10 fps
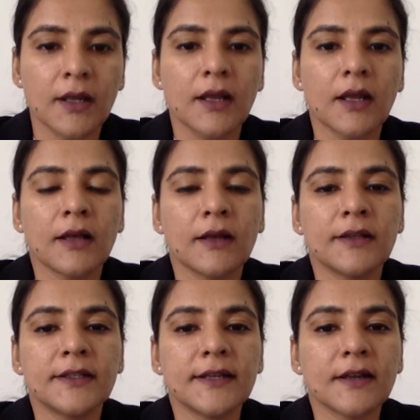
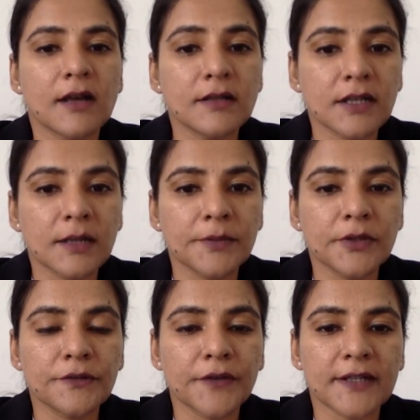There are a couple
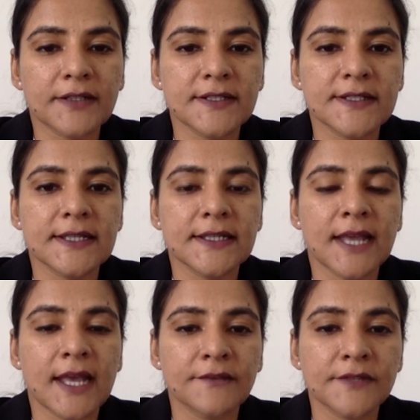of factors that
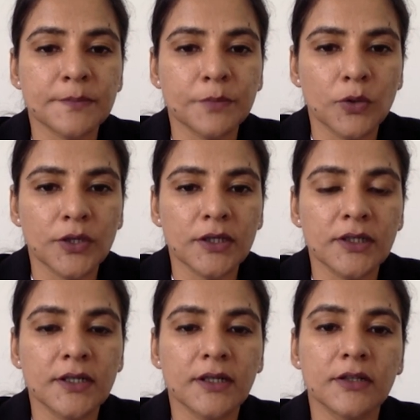have supported
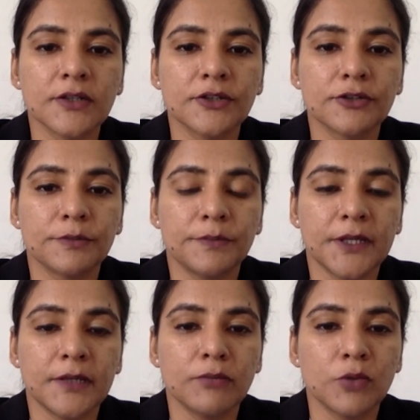the
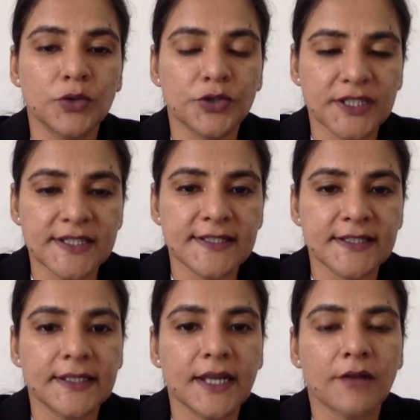rupee more
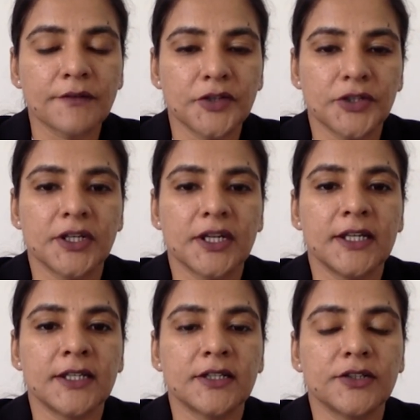recently after
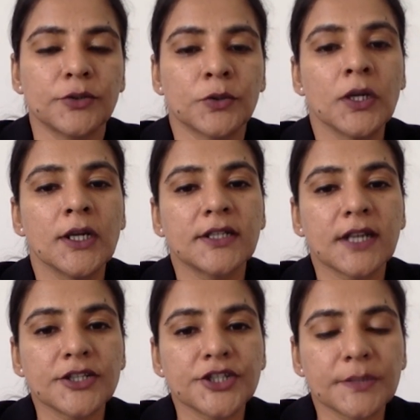it,
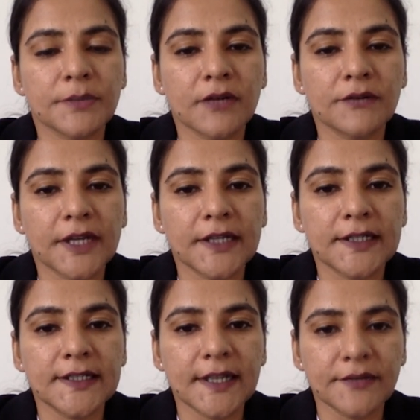touched above
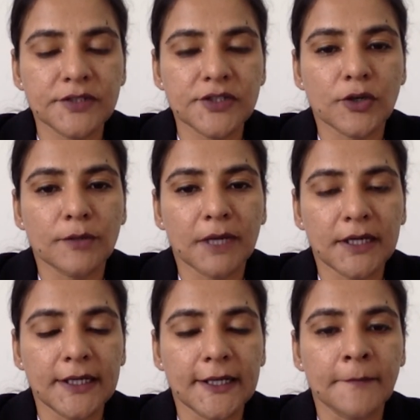80 levels on
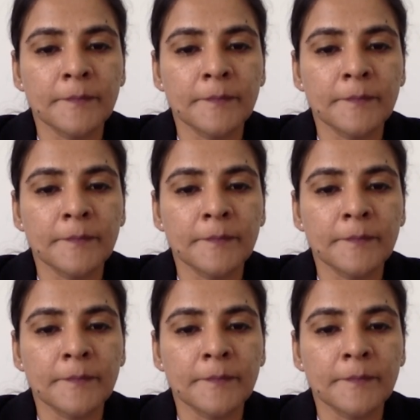Monday.